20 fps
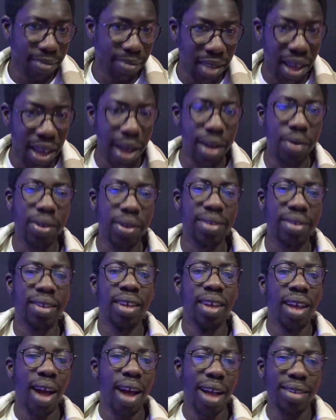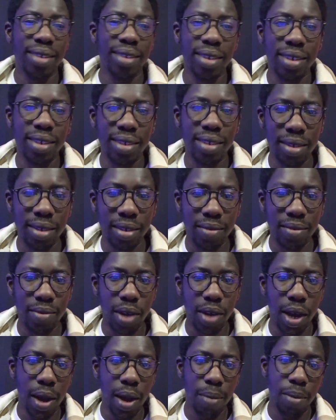Anyways, I see this interview
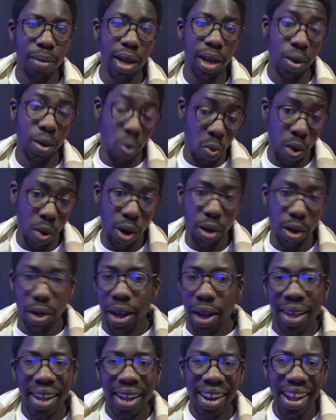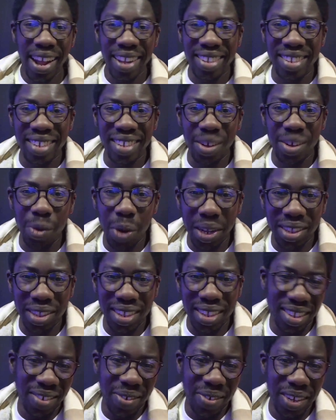and I'm like, word, let's see what
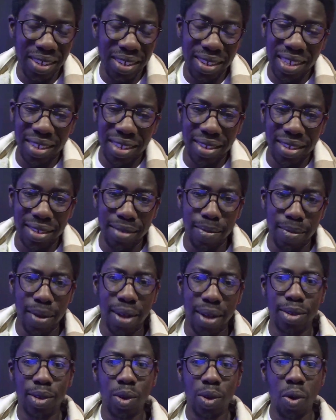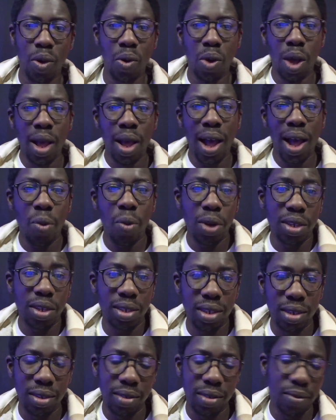this is about. So I watched the
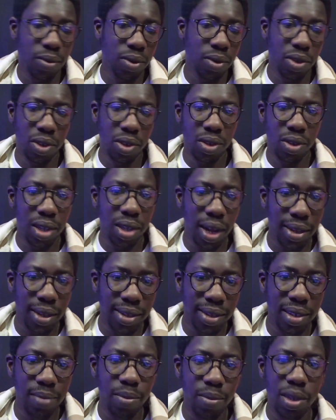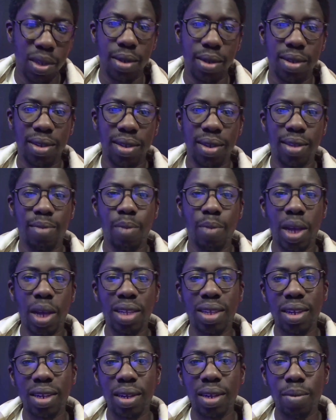interview. It's just 19 minutes. It's
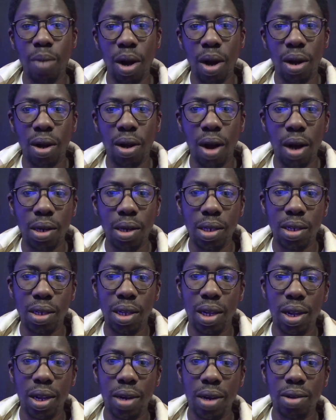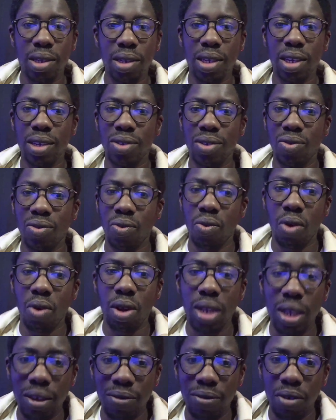basically Mark Carney declaring he's
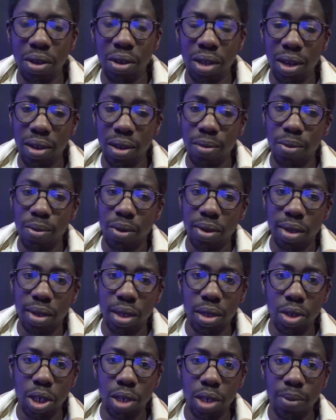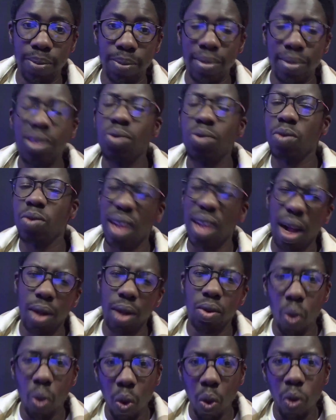running for the liberal leadership without
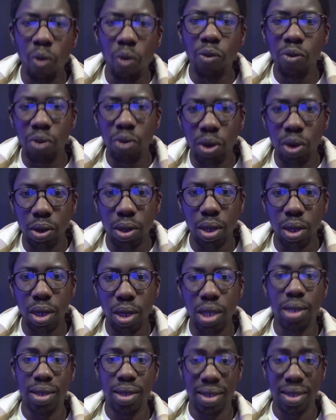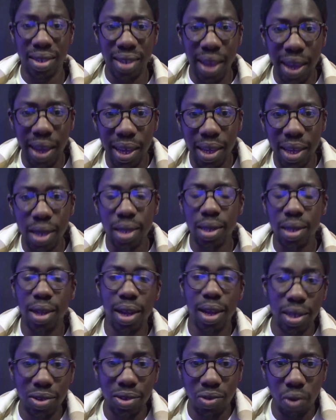overtly saying that
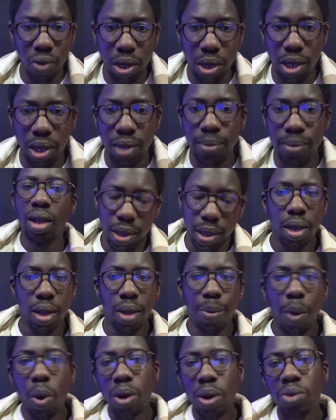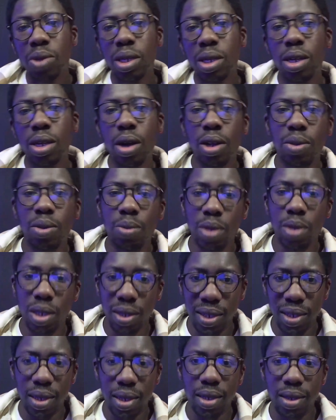he's running. But what really irked me
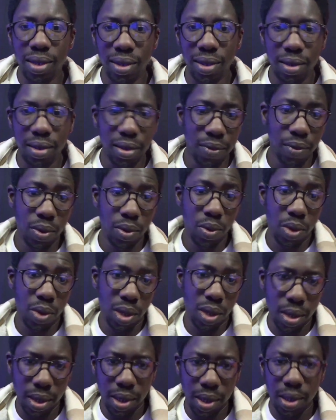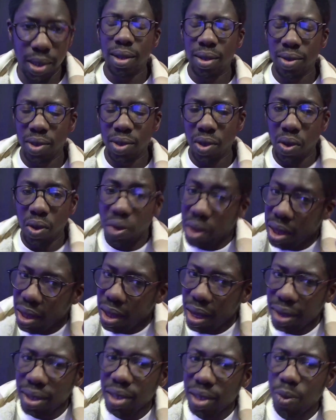seeing this interview was this. So
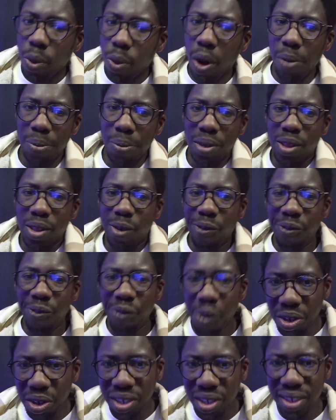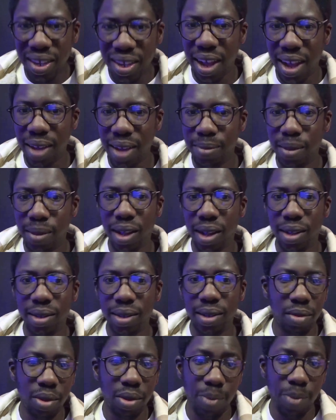this is probably the first time that
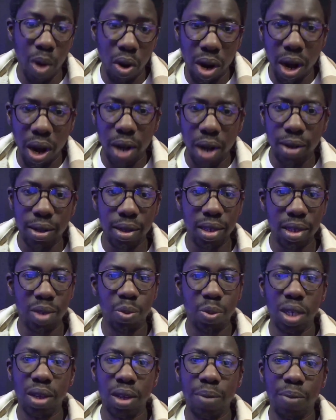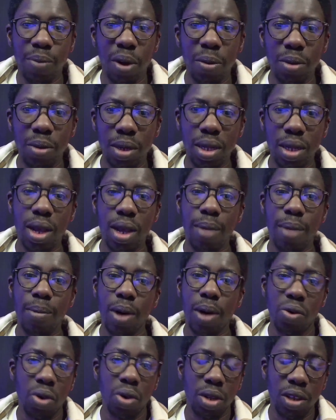Mark Carney is speaking publicly
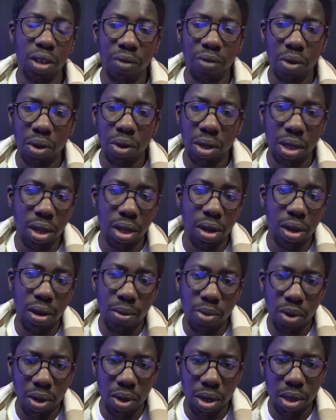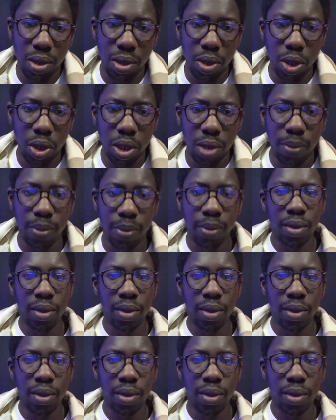about running for the liberal leadership.